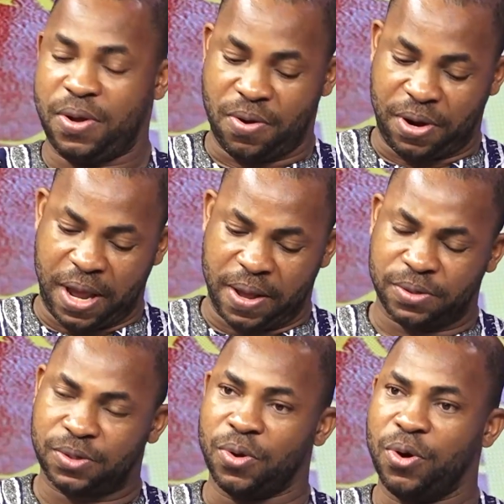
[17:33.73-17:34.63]
Okay,
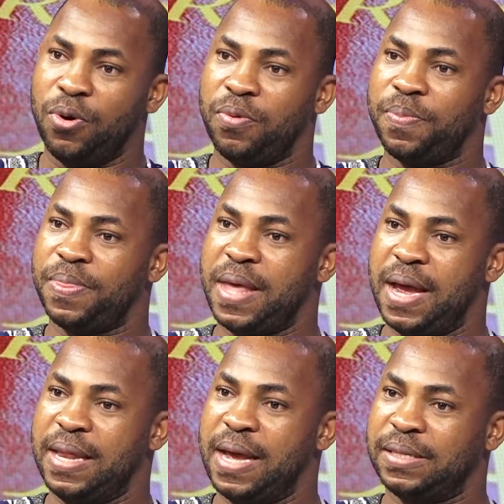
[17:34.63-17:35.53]
so
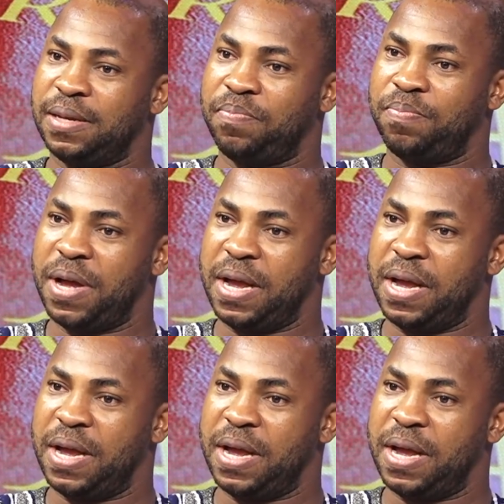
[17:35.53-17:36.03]
there's a